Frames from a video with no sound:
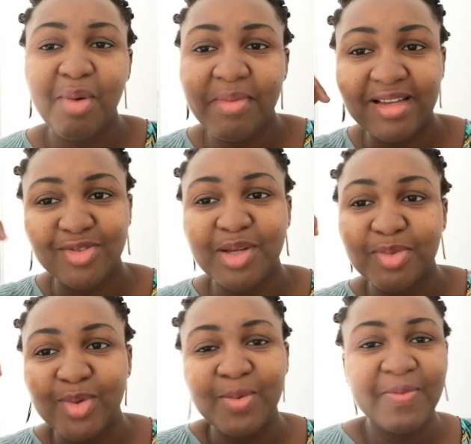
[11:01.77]
mommy has
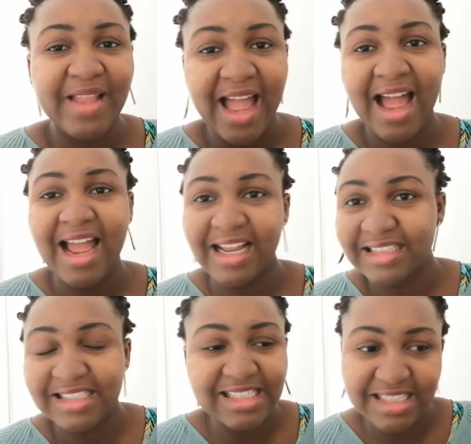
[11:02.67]
dreamt though.
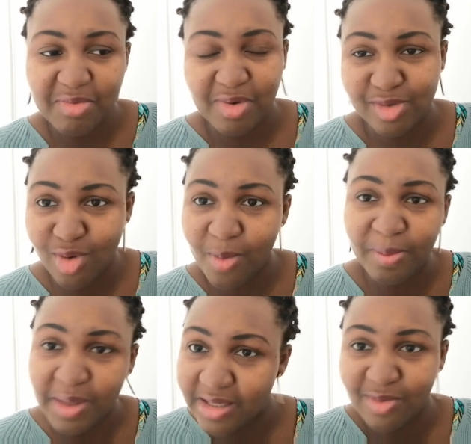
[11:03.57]
This thing was
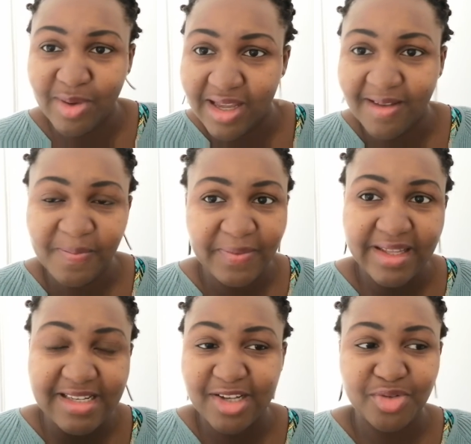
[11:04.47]
not be the way
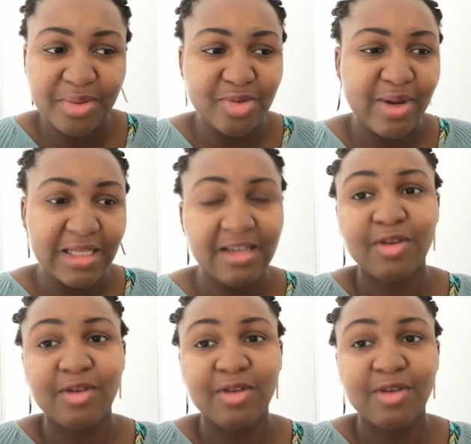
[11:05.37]
she has dreamt, right?